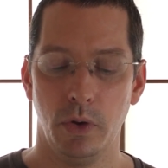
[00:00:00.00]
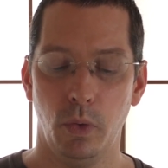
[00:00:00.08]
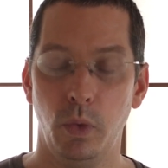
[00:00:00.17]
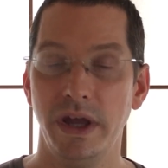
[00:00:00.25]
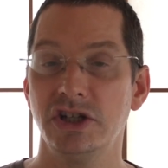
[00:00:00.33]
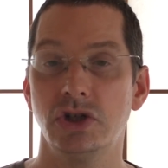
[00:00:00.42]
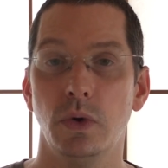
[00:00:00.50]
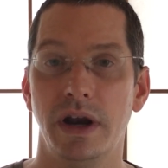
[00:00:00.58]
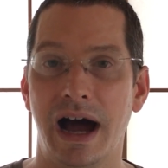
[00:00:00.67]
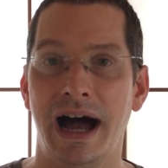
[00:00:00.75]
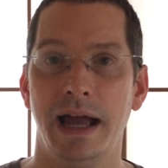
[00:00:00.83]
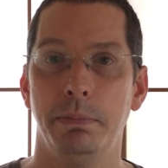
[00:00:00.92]
Which
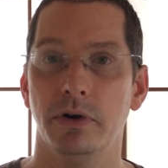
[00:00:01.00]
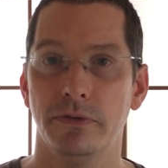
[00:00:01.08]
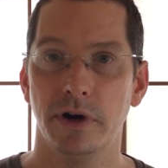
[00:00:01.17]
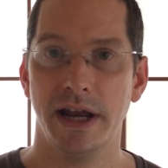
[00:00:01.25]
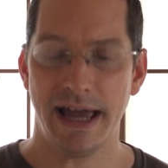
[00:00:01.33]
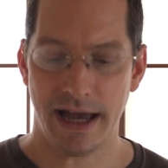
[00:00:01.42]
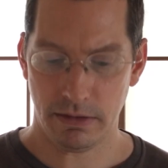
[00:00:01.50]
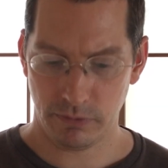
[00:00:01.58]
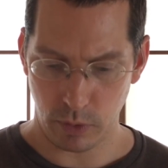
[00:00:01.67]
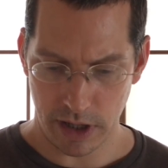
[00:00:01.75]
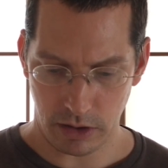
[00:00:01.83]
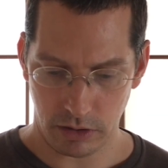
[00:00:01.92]
would I prefer to have?
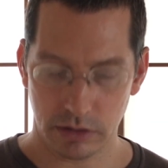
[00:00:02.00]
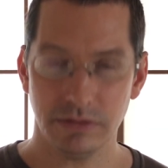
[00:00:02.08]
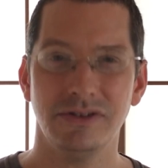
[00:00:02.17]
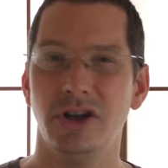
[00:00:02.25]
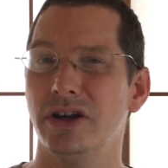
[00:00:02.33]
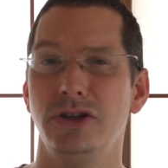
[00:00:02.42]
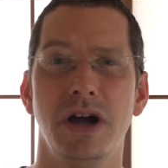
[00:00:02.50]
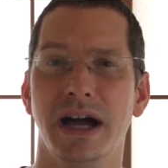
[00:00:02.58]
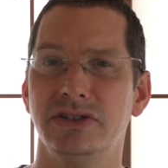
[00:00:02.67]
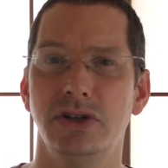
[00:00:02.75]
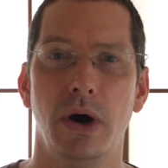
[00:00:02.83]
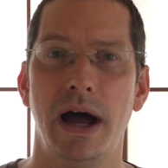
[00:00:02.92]
Well, look, you
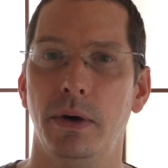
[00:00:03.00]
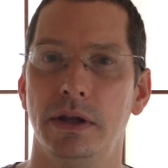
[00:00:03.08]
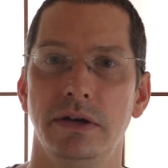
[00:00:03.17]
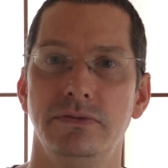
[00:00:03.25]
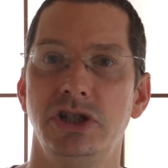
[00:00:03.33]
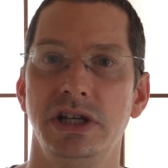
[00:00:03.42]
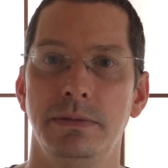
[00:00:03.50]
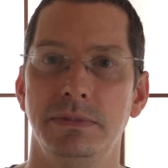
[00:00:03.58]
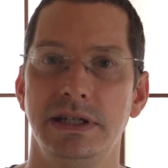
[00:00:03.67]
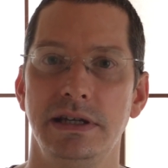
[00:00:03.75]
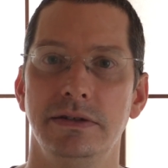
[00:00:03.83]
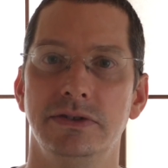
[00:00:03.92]
guys know how I love
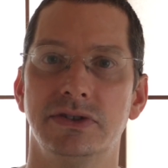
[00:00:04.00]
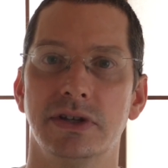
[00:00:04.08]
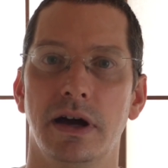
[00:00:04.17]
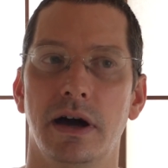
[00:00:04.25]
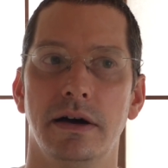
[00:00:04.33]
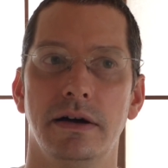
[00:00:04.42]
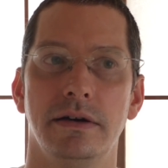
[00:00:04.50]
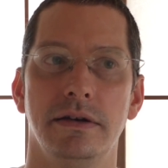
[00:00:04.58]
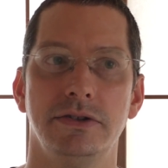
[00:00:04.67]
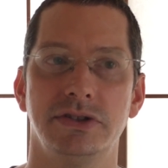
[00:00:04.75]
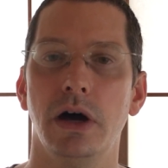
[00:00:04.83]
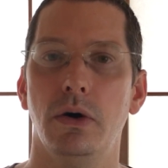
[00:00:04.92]
GMTs,
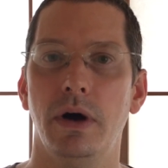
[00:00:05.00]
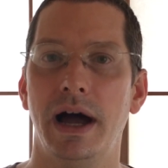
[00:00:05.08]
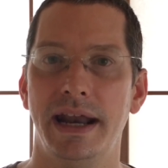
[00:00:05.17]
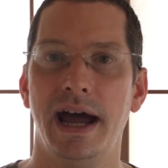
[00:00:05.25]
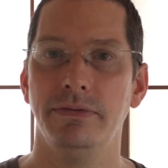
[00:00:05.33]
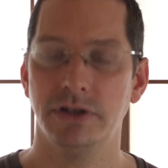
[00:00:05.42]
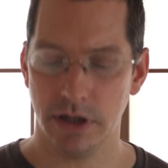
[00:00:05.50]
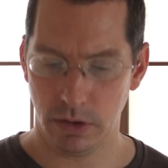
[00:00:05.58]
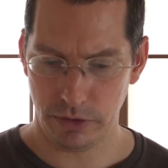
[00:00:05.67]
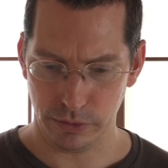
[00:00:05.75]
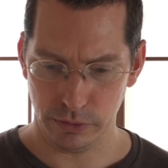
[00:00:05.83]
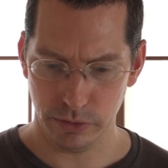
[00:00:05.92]
so I'd have to go
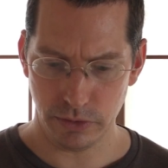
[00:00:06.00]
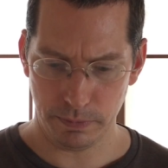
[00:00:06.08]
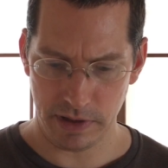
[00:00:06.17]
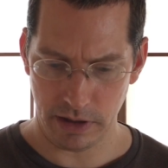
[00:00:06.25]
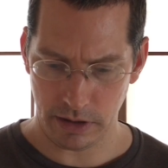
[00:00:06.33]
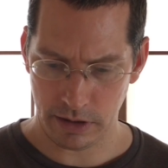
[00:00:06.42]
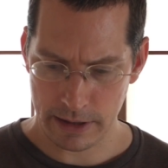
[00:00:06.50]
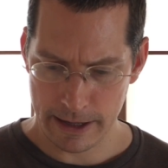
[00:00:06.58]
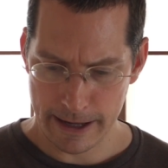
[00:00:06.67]
root beer.